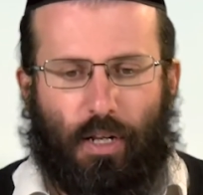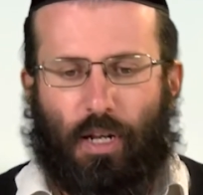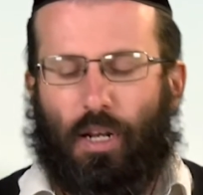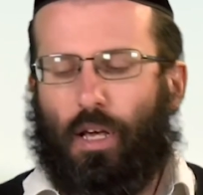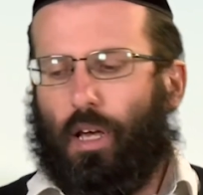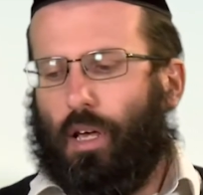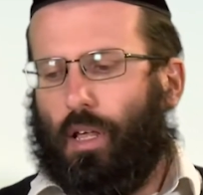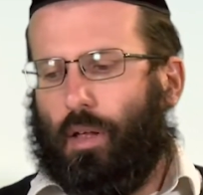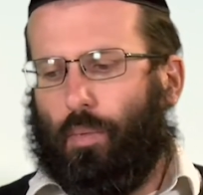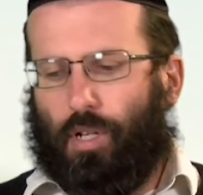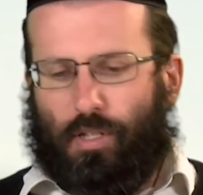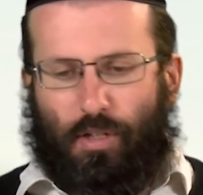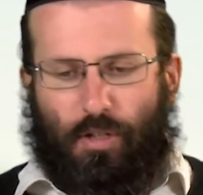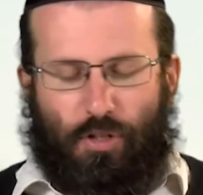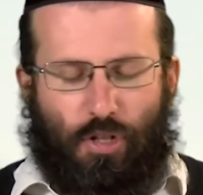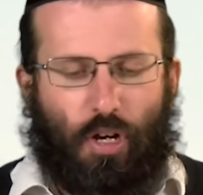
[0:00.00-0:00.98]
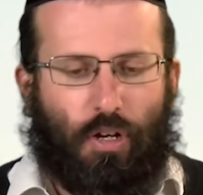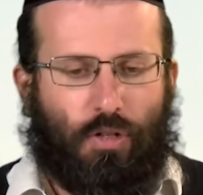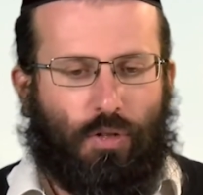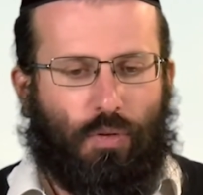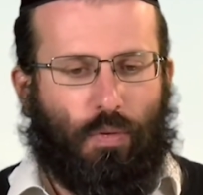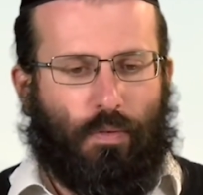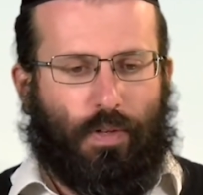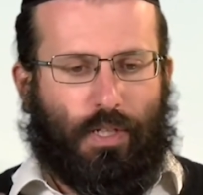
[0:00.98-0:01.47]
and Winston
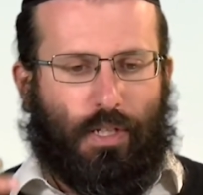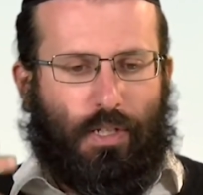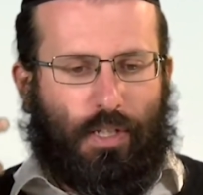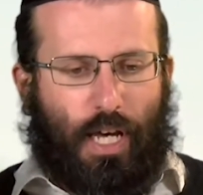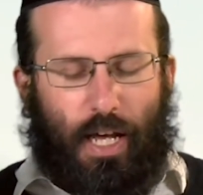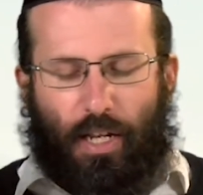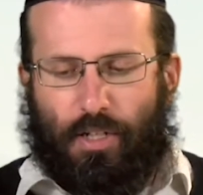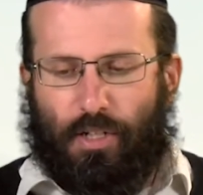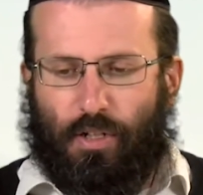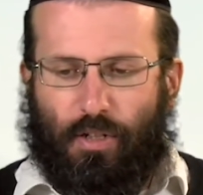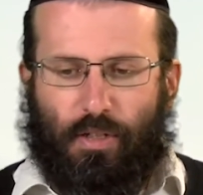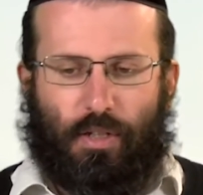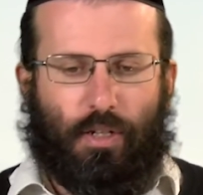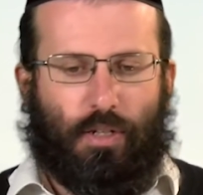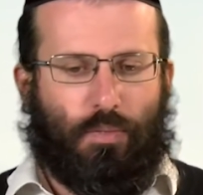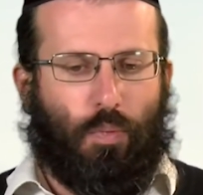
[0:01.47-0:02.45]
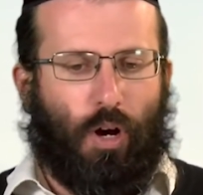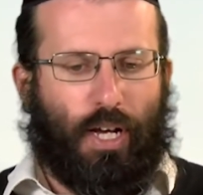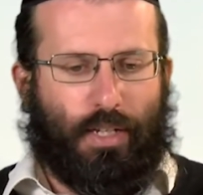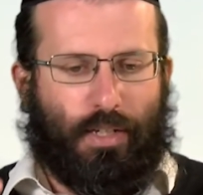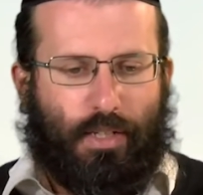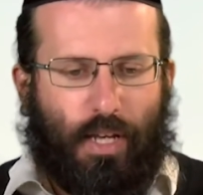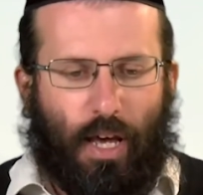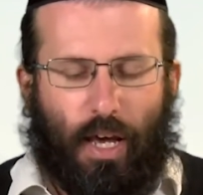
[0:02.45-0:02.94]
Churchill with his intelligence and his
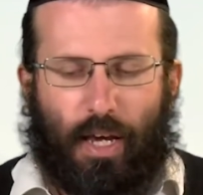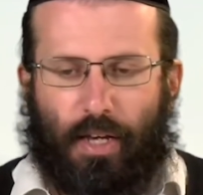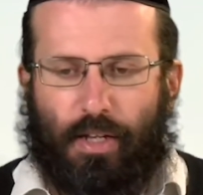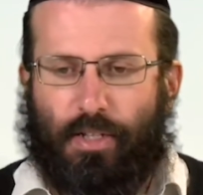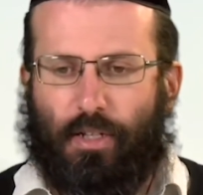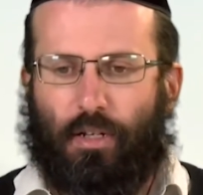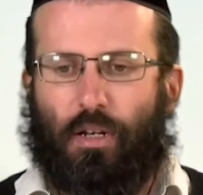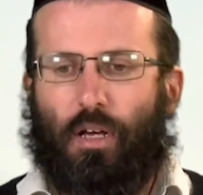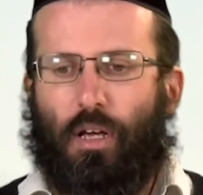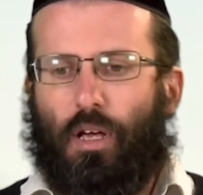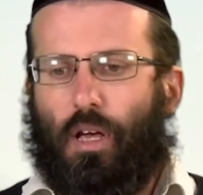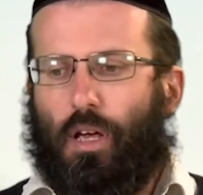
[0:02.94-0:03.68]
wise sayings, and